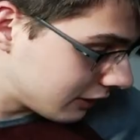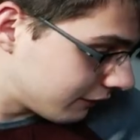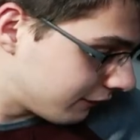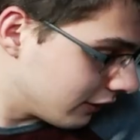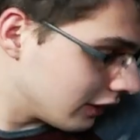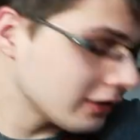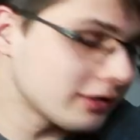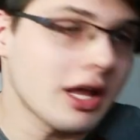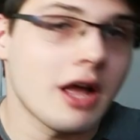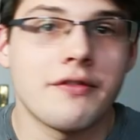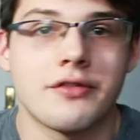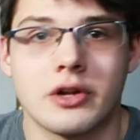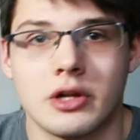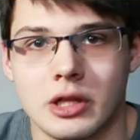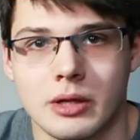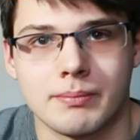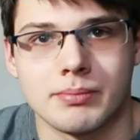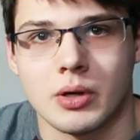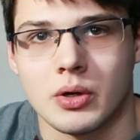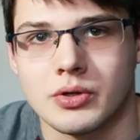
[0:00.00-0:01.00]
It's
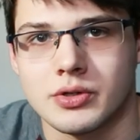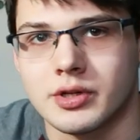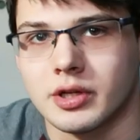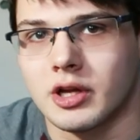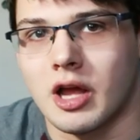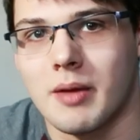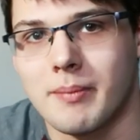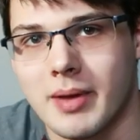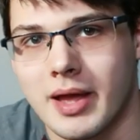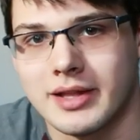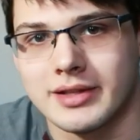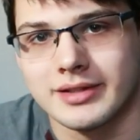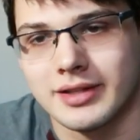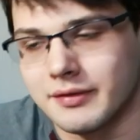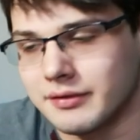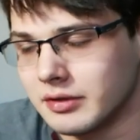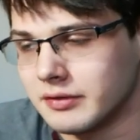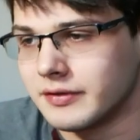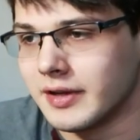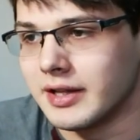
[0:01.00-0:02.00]
philosophical approach to combat and
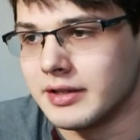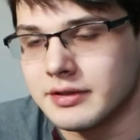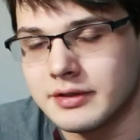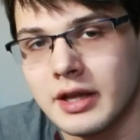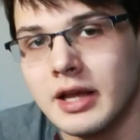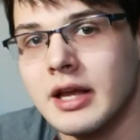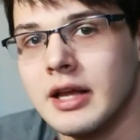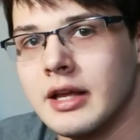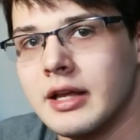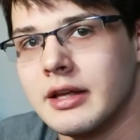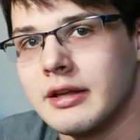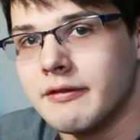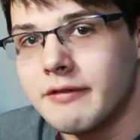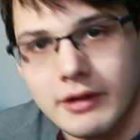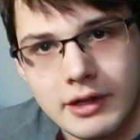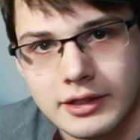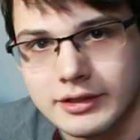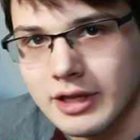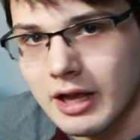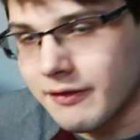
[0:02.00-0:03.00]
self-defense
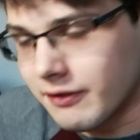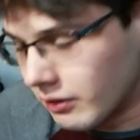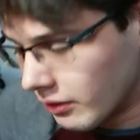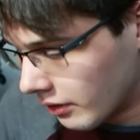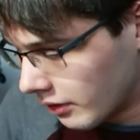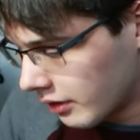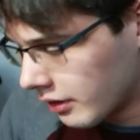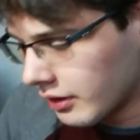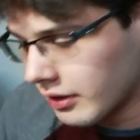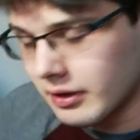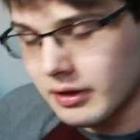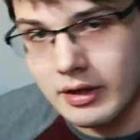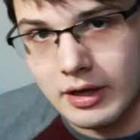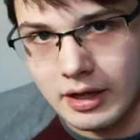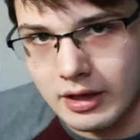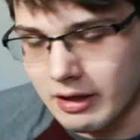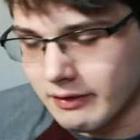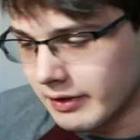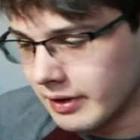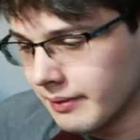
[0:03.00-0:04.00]
philosophical.
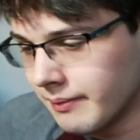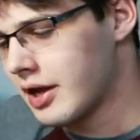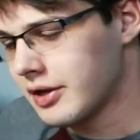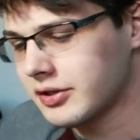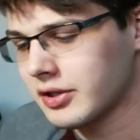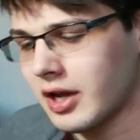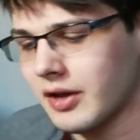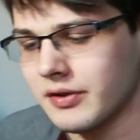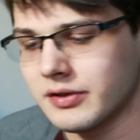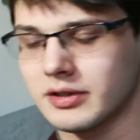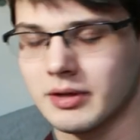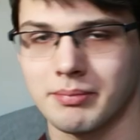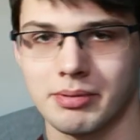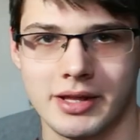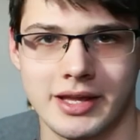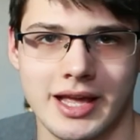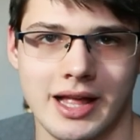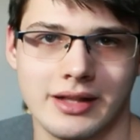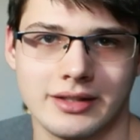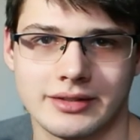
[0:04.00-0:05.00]
I love it. I also got this
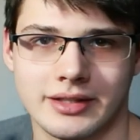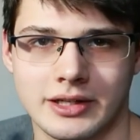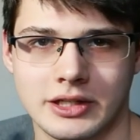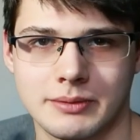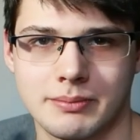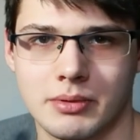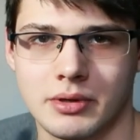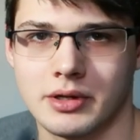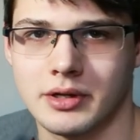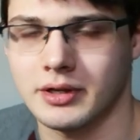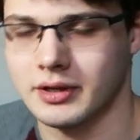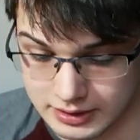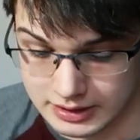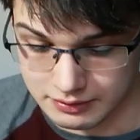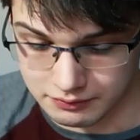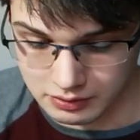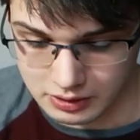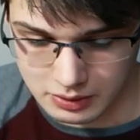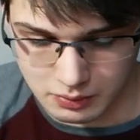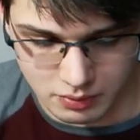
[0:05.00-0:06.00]
complete calisthenics book because
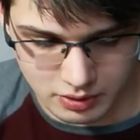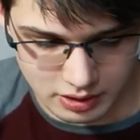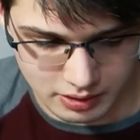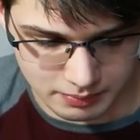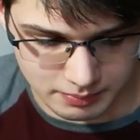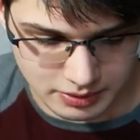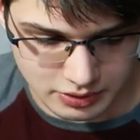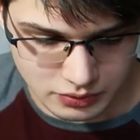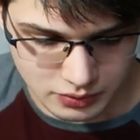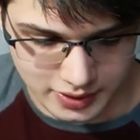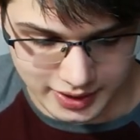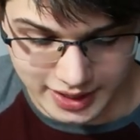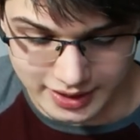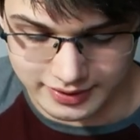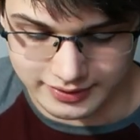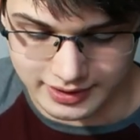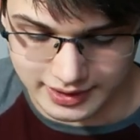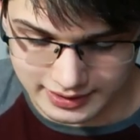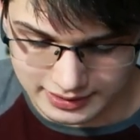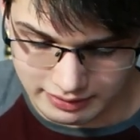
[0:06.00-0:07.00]
I really want to be doing
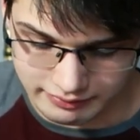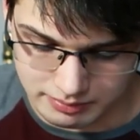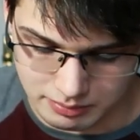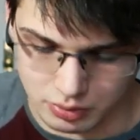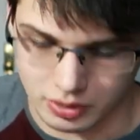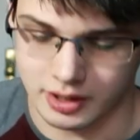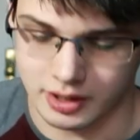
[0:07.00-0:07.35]
calisthenics every